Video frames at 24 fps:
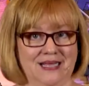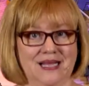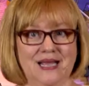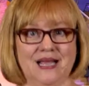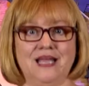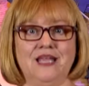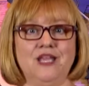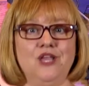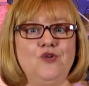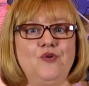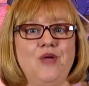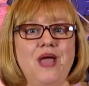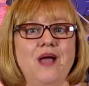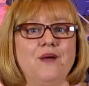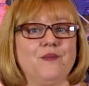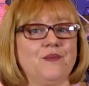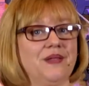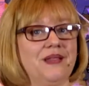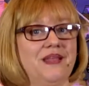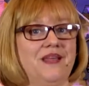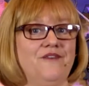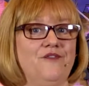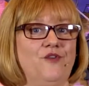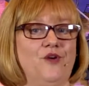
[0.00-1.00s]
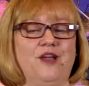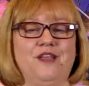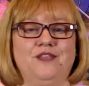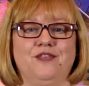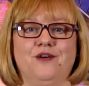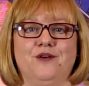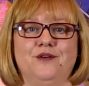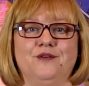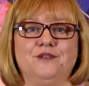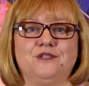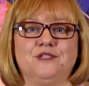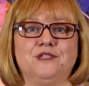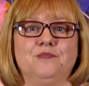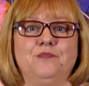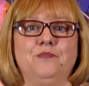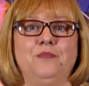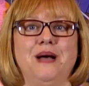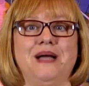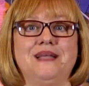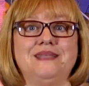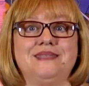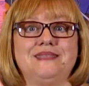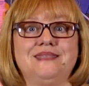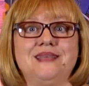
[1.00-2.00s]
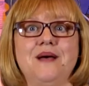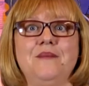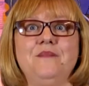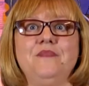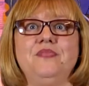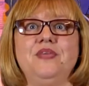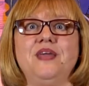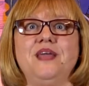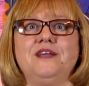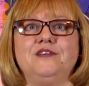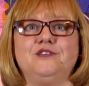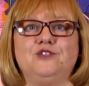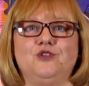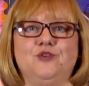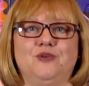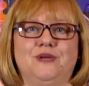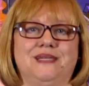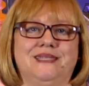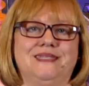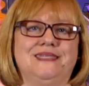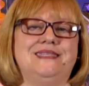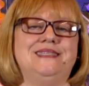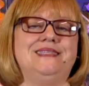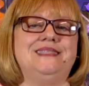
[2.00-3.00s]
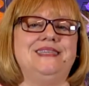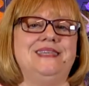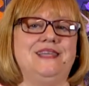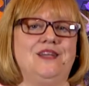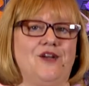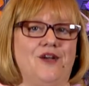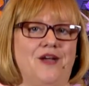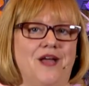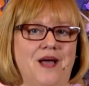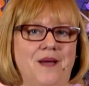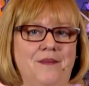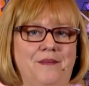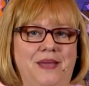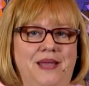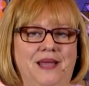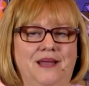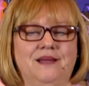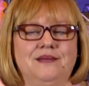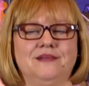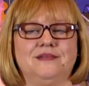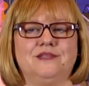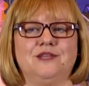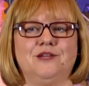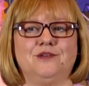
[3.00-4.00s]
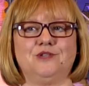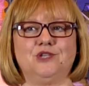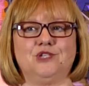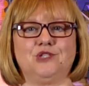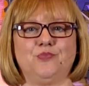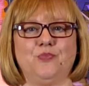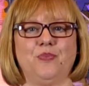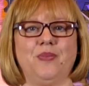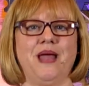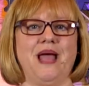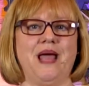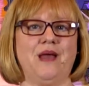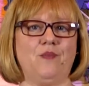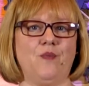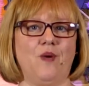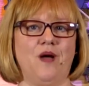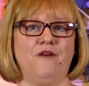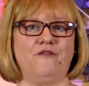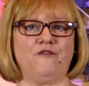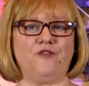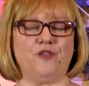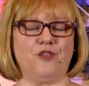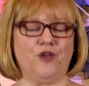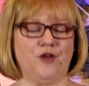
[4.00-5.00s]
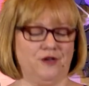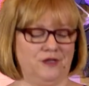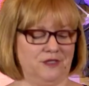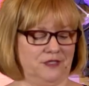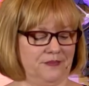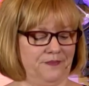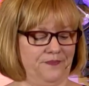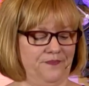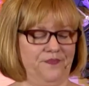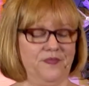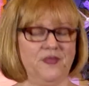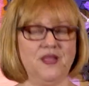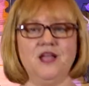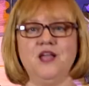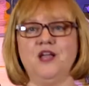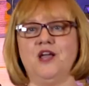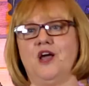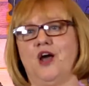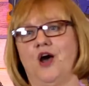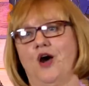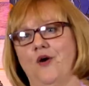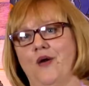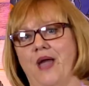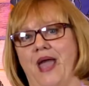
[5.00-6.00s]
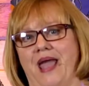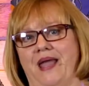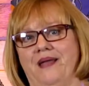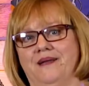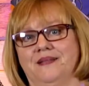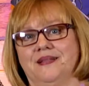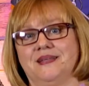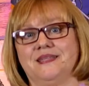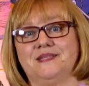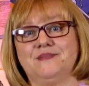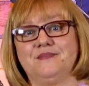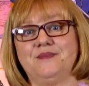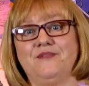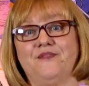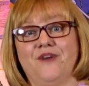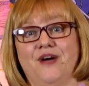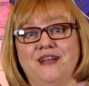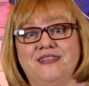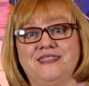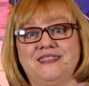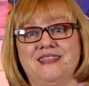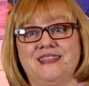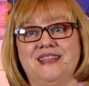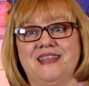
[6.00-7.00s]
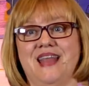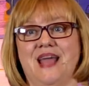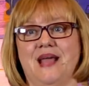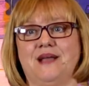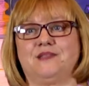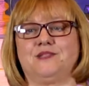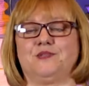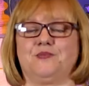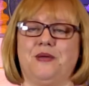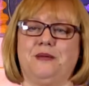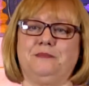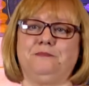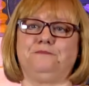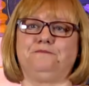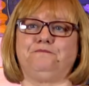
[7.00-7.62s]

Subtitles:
You can't really avoid those. But some things you can see are coming, so just plan well for those. Okay, let's move on to the next one.